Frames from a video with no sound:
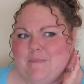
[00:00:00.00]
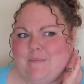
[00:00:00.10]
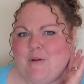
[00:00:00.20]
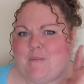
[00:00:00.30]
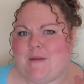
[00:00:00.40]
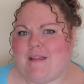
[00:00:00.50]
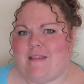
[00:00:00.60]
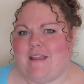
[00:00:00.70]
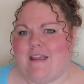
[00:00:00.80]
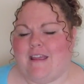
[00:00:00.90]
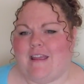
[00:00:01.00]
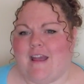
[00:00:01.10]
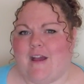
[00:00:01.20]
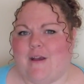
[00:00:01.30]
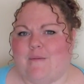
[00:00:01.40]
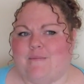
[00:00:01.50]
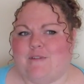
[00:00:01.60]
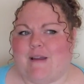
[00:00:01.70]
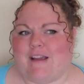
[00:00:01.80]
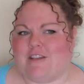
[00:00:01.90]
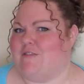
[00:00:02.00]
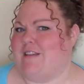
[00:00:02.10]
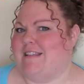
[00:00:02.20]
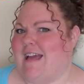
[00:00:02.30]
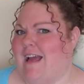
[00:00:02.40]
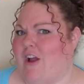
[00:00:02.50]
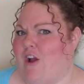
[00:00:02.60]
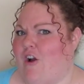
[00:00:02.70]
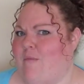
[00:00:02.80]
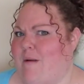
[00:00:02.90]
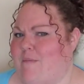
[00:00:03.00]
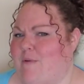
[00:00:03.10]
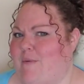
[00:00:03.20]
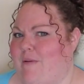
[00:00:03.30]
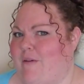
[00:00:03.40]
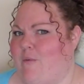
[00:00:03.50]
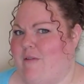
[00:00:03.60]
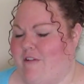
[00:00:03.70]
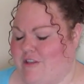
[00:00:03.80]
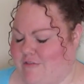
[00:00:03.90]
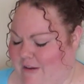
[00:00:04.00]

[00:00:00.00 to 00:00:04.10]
put me in the direction of this tag. I can't remember whether I just